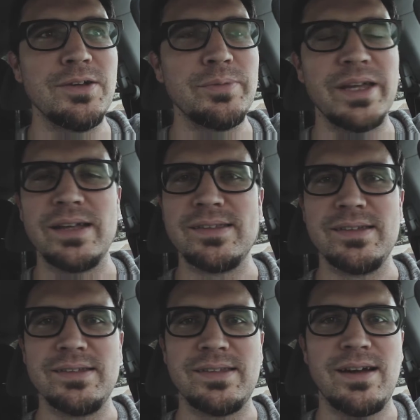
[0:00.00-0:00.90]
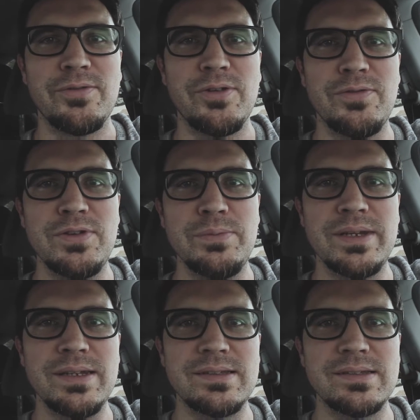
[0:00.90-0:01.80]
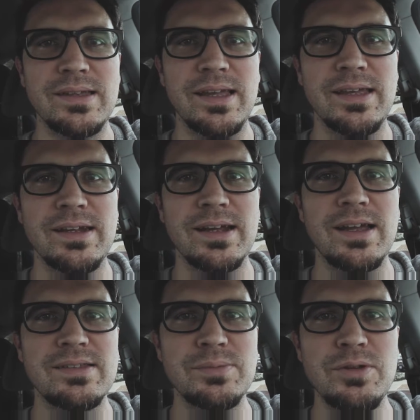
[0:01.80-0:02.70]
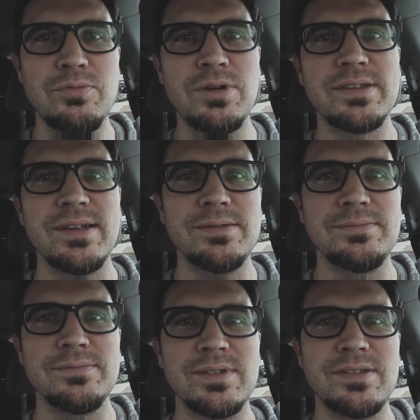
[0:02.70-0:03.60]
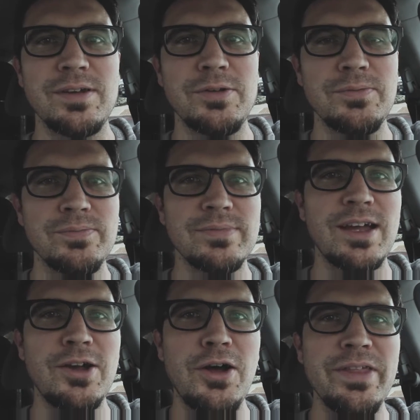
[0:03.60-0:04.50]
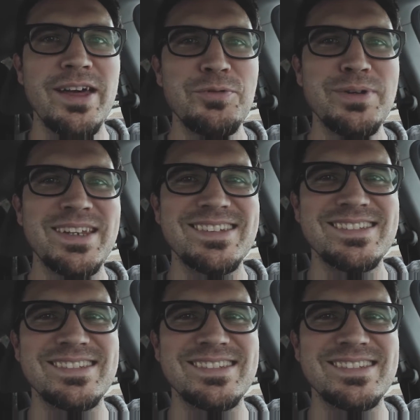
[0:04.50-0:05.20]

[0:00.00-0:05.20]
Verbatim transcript: We got to talk for a few minutes and I got some good work done. So I call that a win.